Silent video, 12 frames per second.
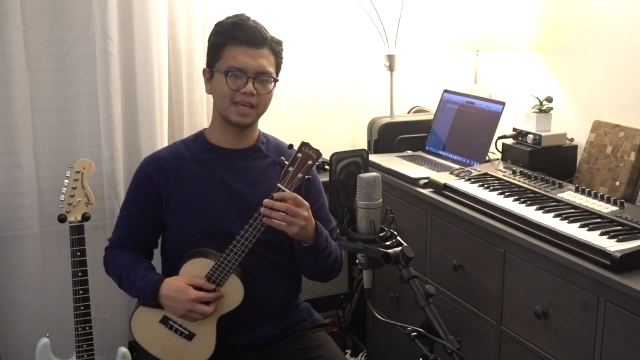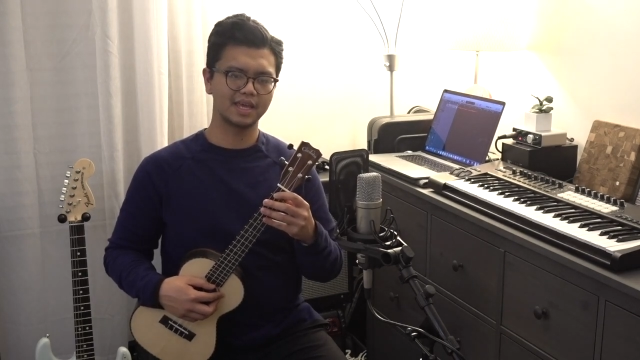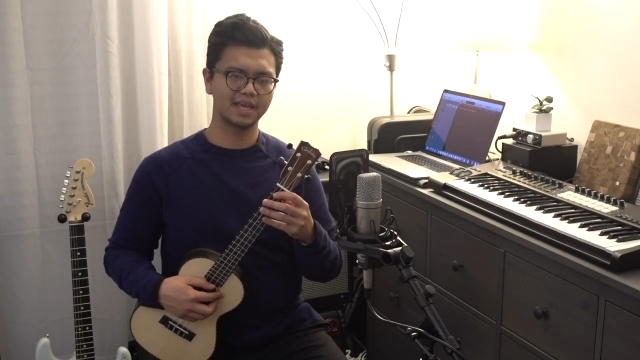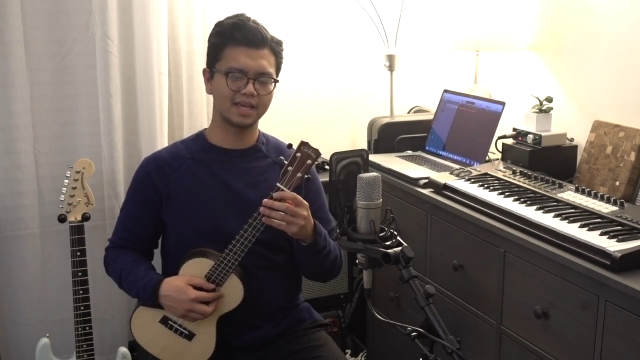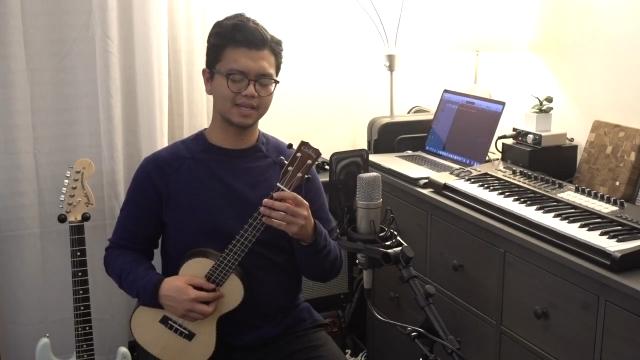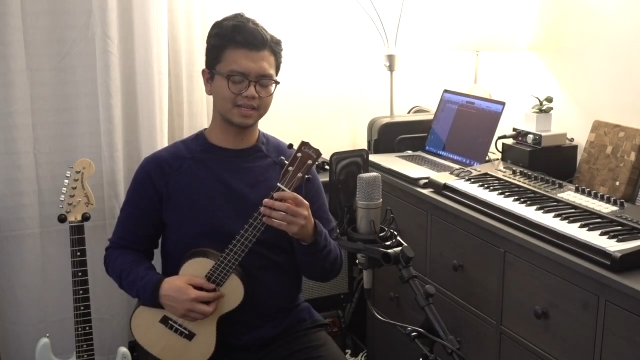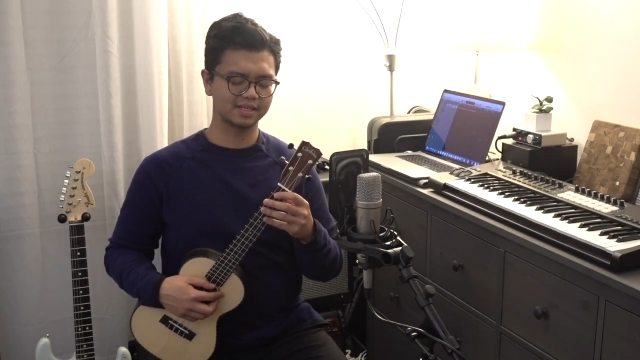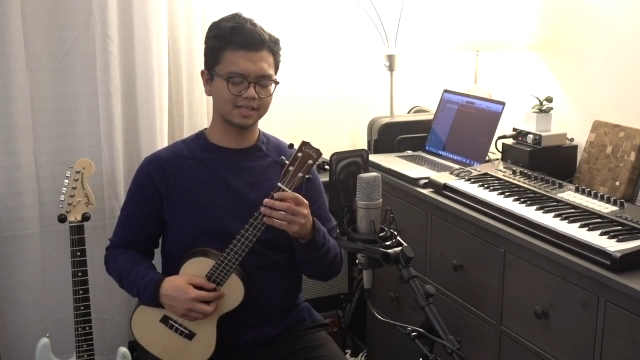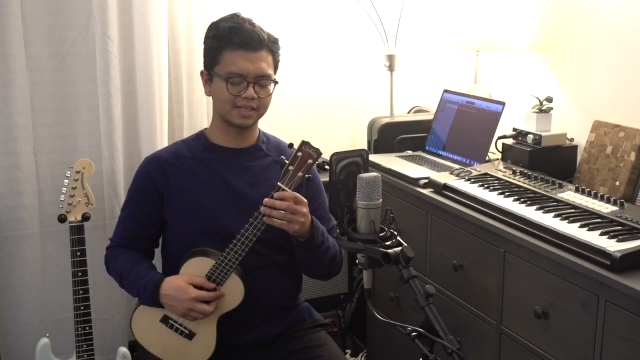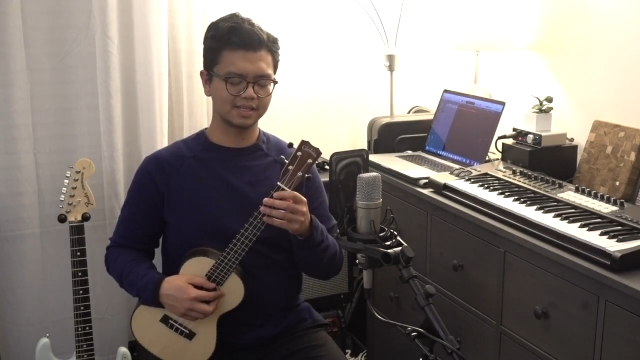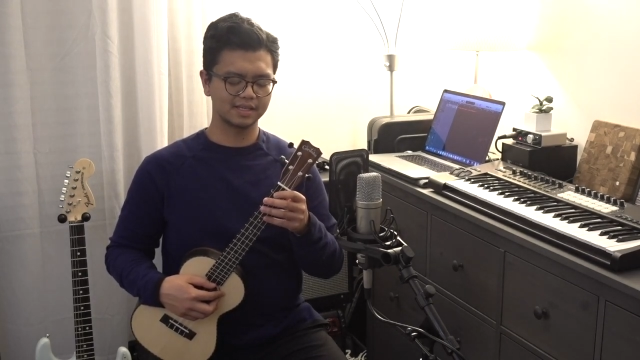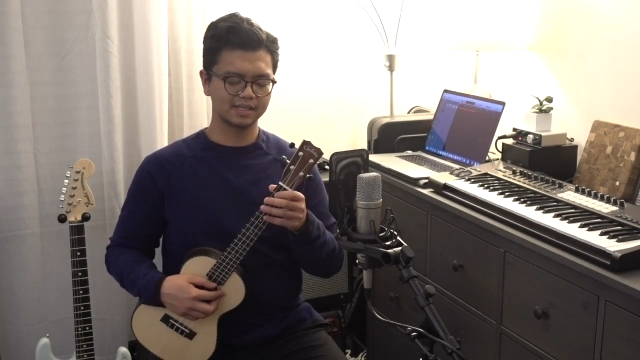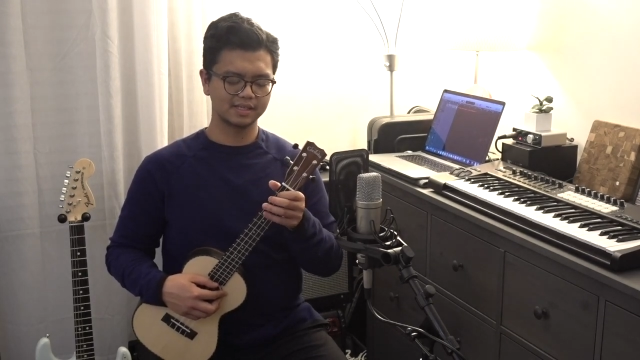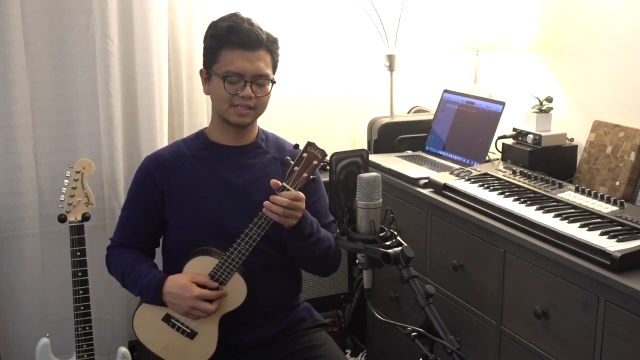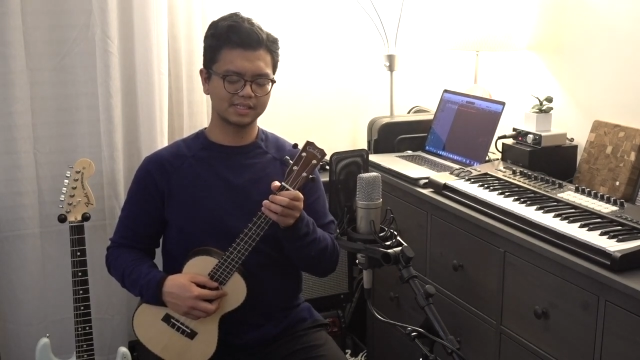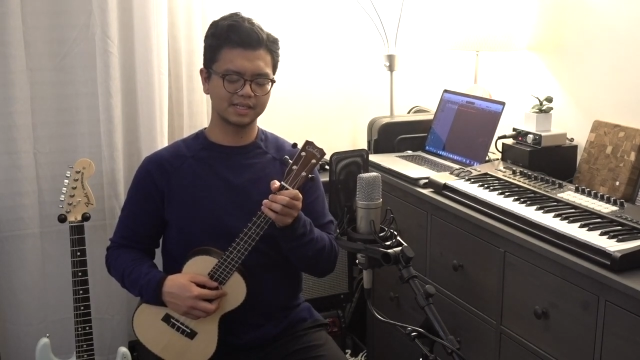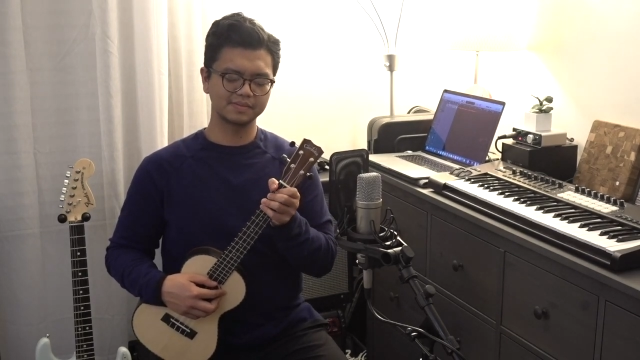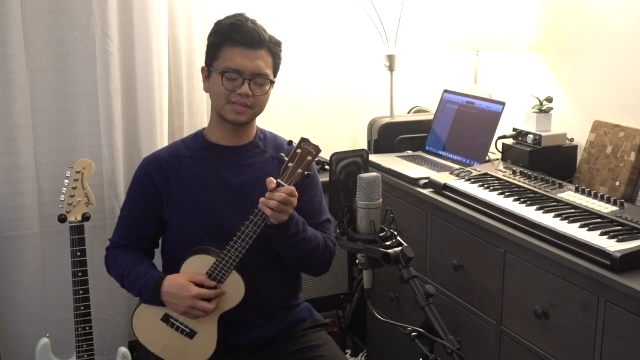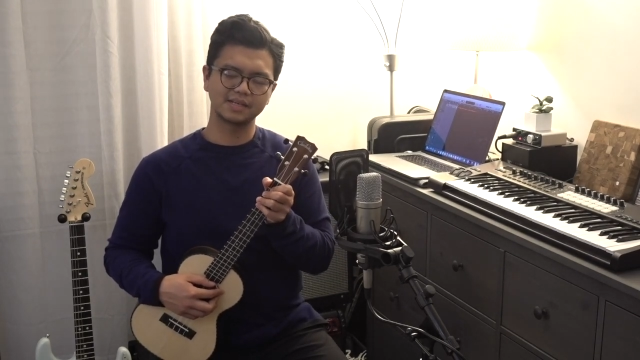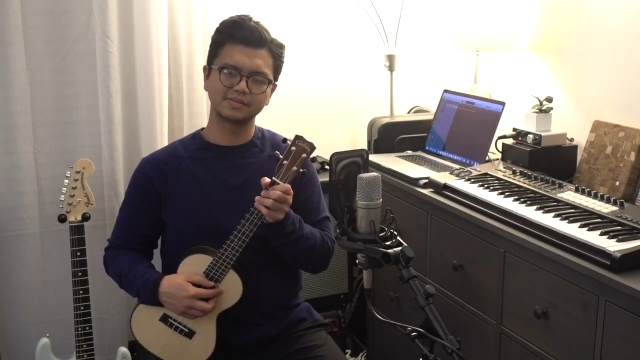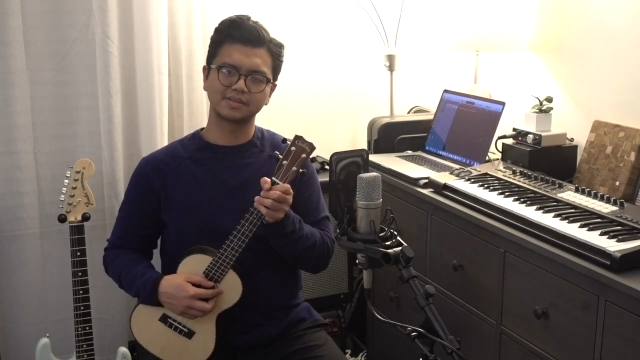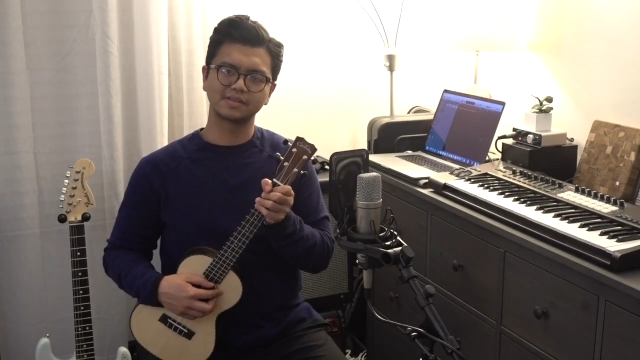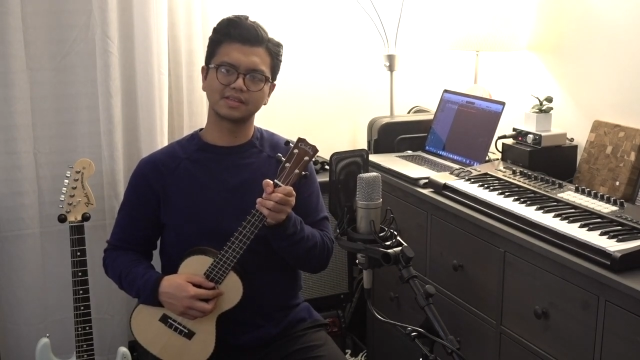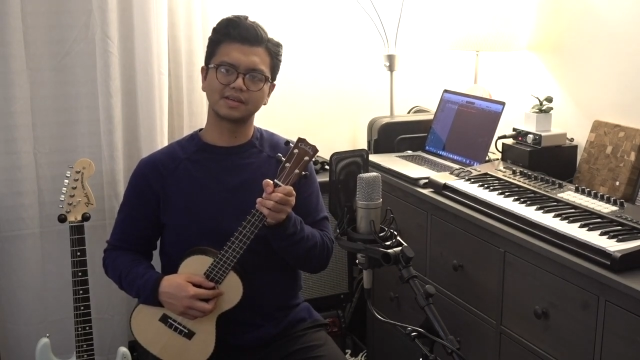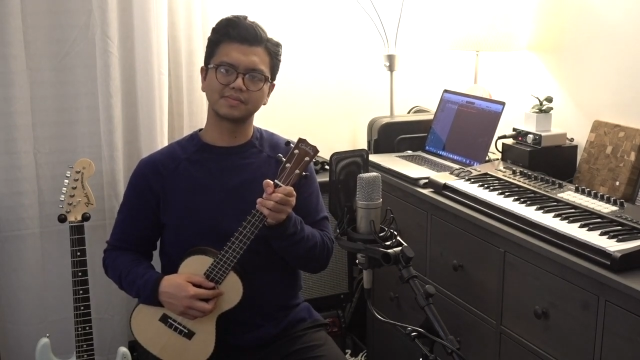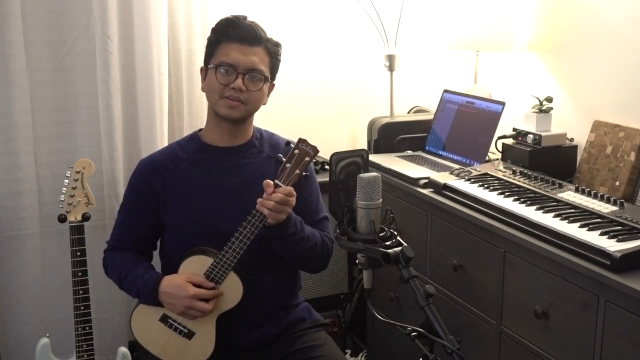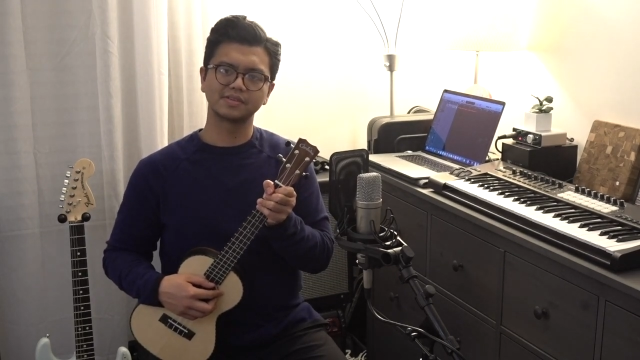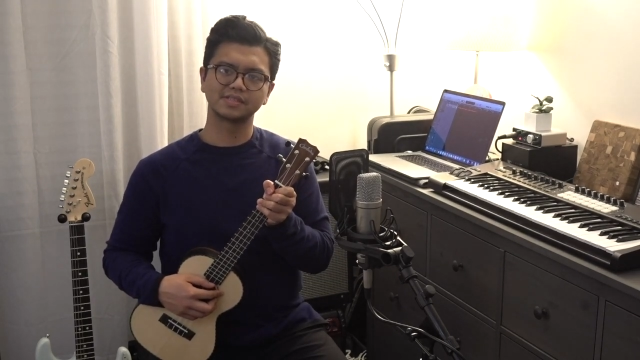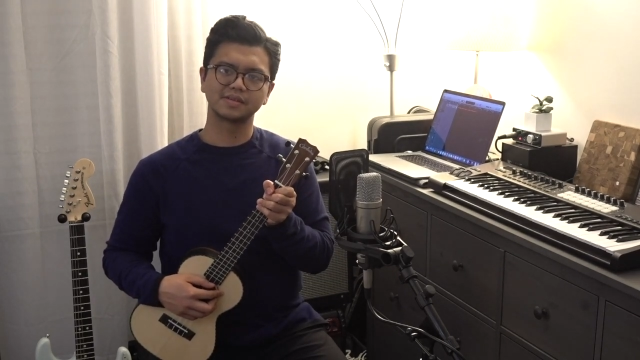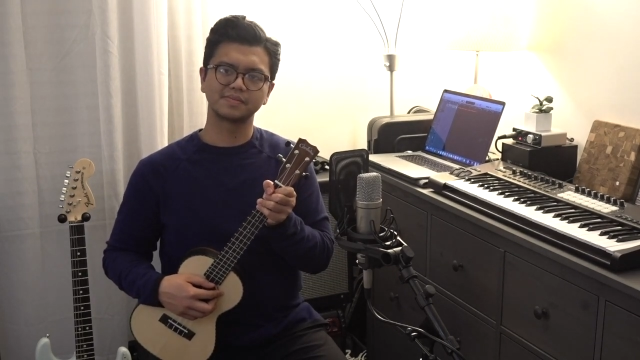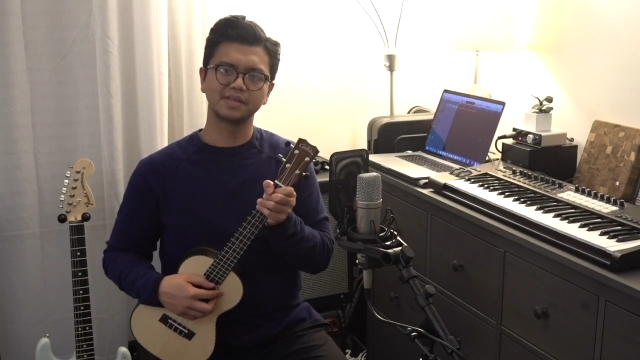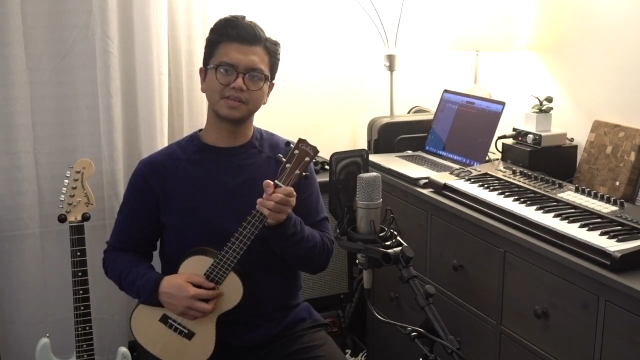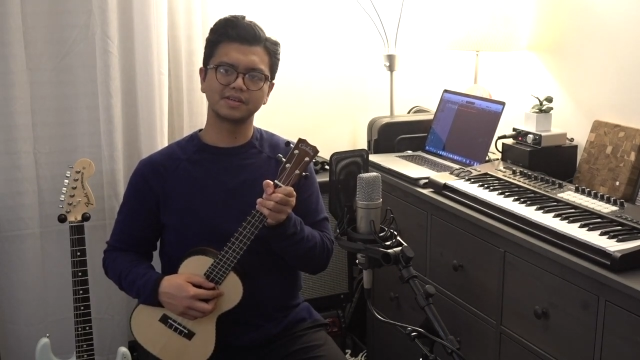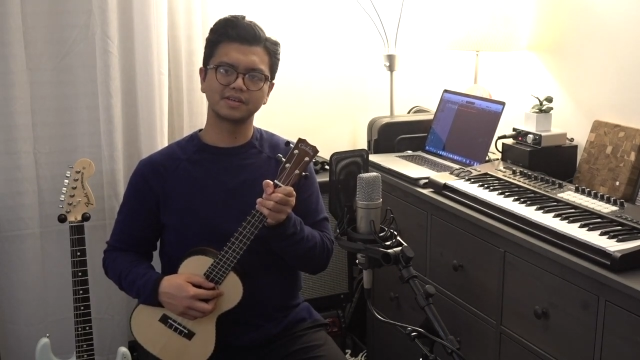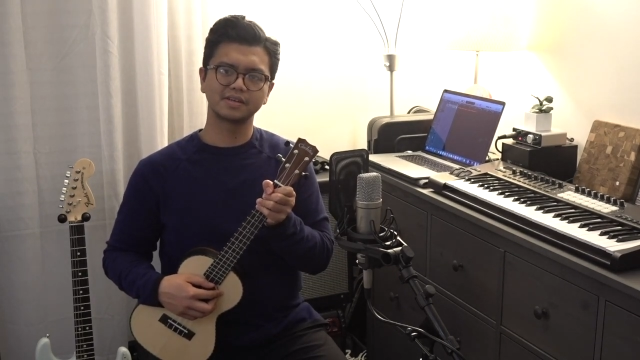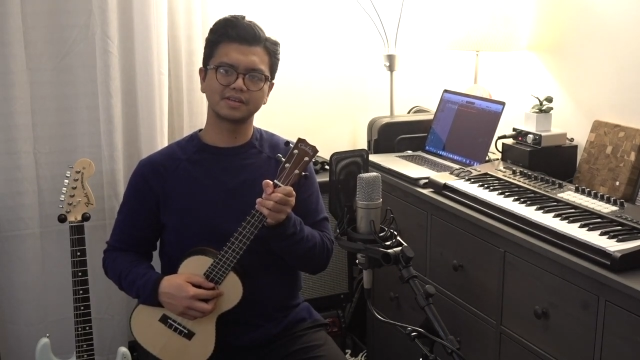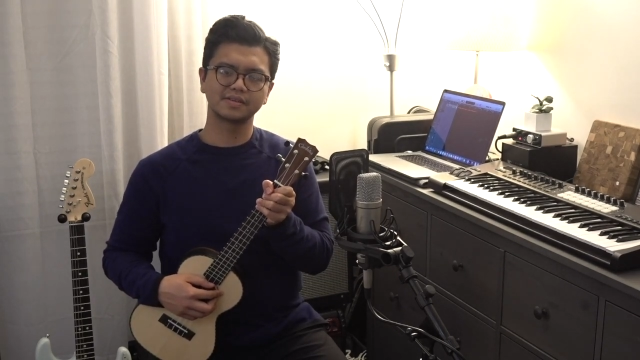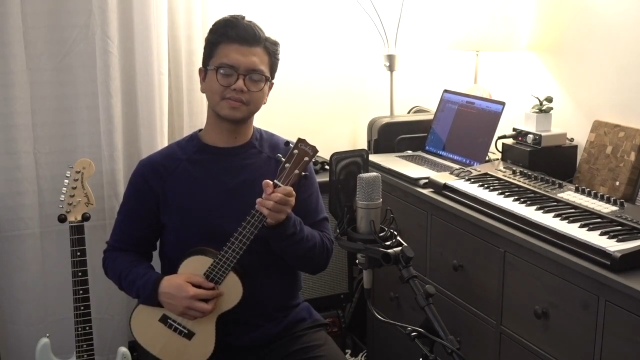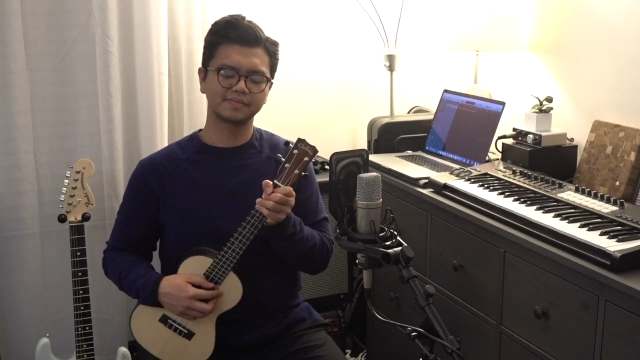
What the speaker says: and sometimes our thumb goes up here.